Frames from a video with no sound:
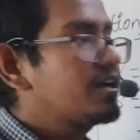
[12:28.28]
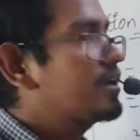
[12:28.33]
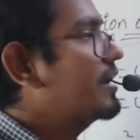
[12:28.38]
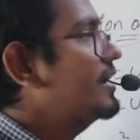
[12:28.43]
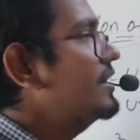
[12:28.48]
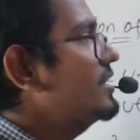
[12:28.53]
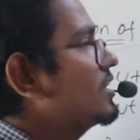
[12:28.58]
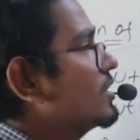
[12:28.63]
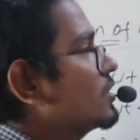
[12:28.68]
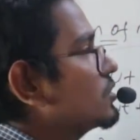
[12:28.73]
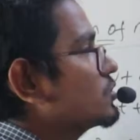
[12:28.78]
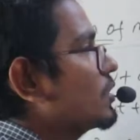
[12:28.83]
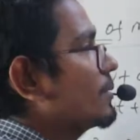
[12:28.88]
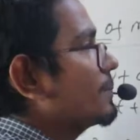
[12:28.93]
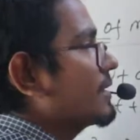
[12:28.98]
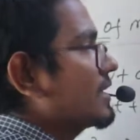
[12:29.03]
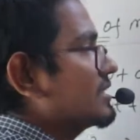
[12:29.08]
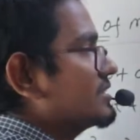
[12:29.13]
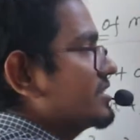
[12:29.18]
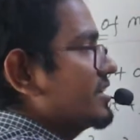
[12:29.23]
Right? So
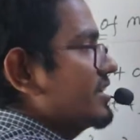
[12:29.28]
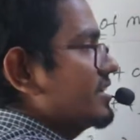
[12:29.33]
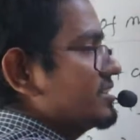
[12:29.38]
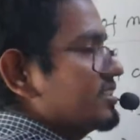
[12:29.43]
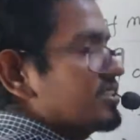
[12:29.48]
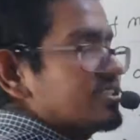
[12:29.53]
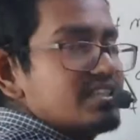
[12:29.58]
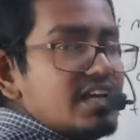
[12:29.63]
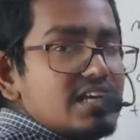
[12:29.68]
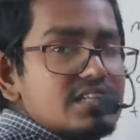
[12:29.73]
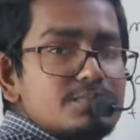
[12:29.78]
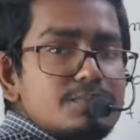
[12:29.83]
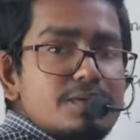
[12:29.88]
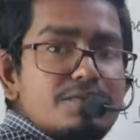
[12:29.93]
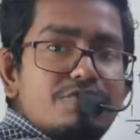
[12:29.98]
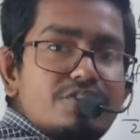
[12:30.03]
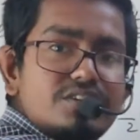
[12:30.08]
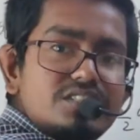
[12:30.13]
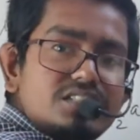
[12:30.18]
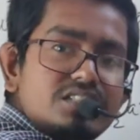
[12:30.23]
I'm considering this as my
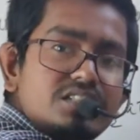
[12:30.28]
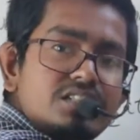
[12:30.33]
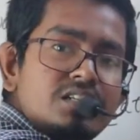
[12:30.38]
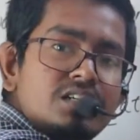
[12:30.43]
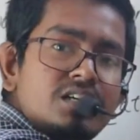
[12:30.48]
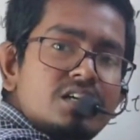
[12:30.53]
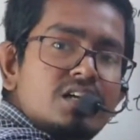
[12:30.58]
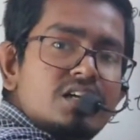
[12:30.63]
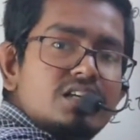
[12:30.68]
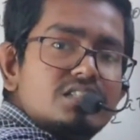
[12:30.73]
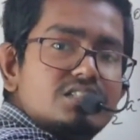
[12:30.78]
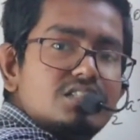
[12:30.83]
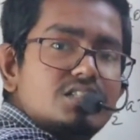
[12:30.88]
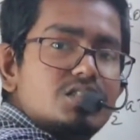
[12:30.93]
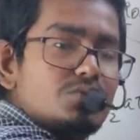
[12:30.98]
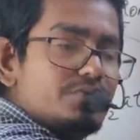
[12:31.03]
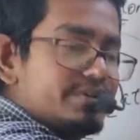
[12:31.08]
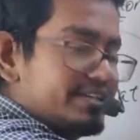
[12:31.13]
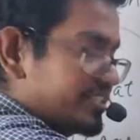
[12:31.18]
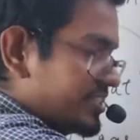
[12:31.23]
first
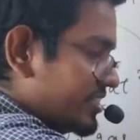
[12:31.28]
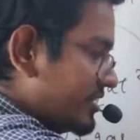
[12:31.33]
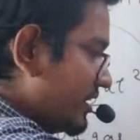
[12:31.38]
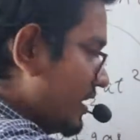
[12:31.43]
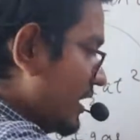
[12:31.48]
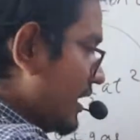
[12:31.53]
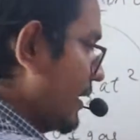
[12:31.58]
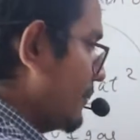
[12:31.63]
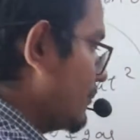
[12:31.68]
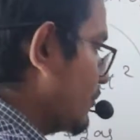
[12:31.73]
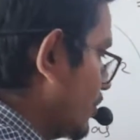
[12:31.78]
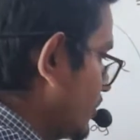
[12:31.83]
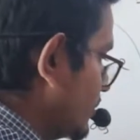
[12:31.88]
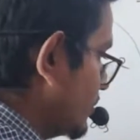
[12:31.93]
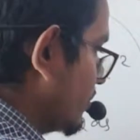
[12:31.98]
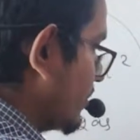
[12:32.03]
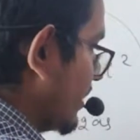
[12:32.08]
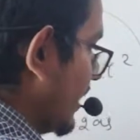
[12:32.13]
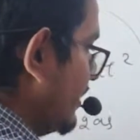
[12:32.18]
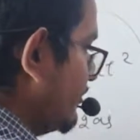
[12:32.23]
situation. I'm going
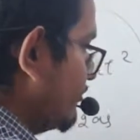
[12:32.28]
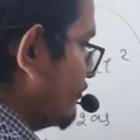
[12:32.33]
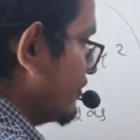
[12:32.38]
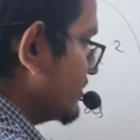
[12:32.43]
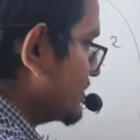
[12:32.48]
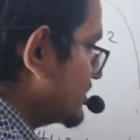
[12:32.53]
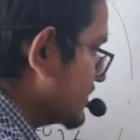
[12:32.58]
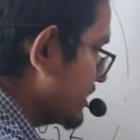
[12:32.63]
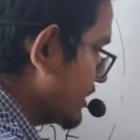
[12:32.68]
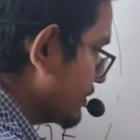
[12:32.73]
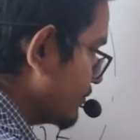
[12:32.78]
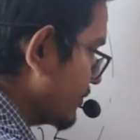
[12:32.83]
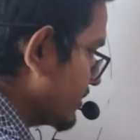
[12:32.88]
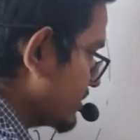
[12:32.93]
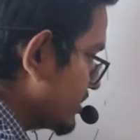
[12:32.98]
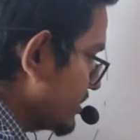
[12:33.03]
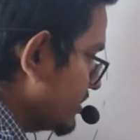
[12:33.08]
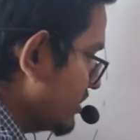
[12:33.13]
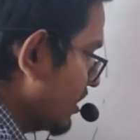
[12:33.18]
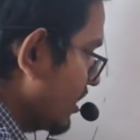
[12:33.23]
to write first
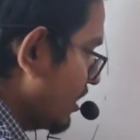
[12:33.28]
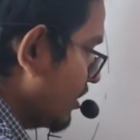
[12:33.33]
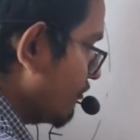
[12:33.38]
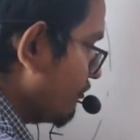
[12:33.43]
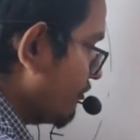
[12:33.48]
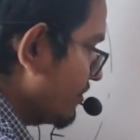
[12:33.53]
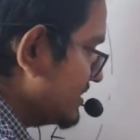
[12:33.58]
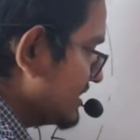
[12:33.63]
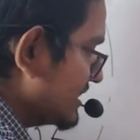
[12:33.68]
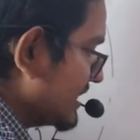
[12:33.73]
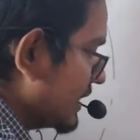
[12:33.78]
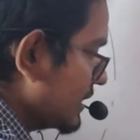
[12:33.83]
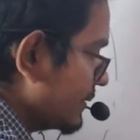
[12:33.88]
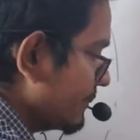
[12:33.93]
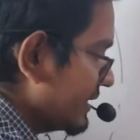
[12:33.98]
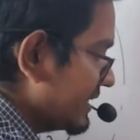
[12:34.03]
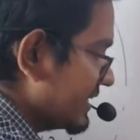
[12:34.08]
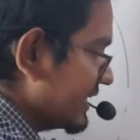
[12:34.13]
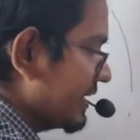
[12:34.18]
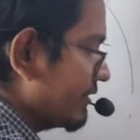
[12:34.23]

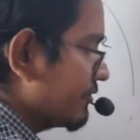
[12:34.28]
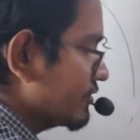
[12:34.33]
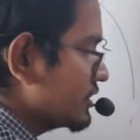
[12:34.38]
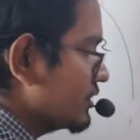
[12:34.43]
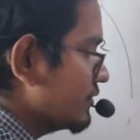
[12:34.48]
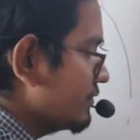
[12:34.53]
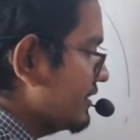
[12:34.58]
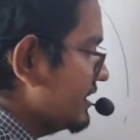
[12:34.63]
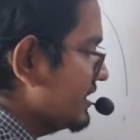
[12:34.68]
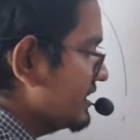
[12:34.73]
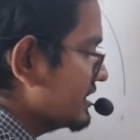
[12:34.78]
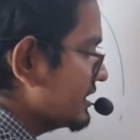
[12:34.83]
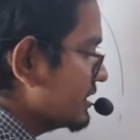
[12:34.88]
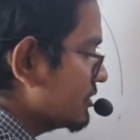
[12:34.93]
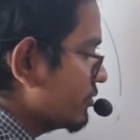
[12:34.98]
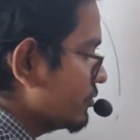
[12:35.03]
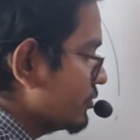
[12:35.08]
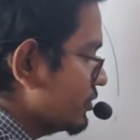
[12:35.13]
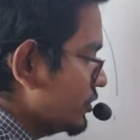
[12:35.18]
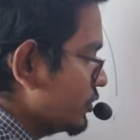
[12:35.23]
kinematic equation. V is
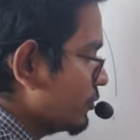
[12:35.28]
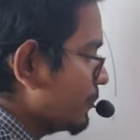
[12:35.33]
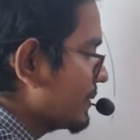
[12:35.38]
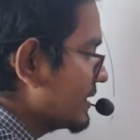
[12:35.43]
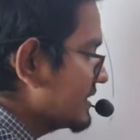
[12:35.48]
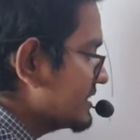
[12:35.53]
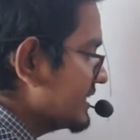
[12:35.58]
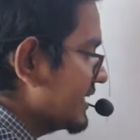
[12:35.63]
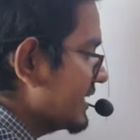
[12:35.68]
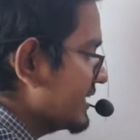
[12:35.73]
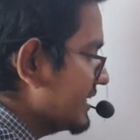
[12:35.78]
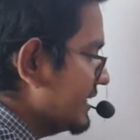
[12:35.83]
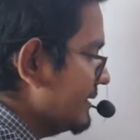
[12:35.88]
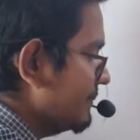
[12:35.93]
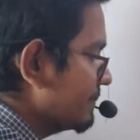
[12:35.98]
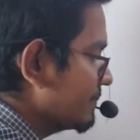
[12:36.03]
equal to u plus at.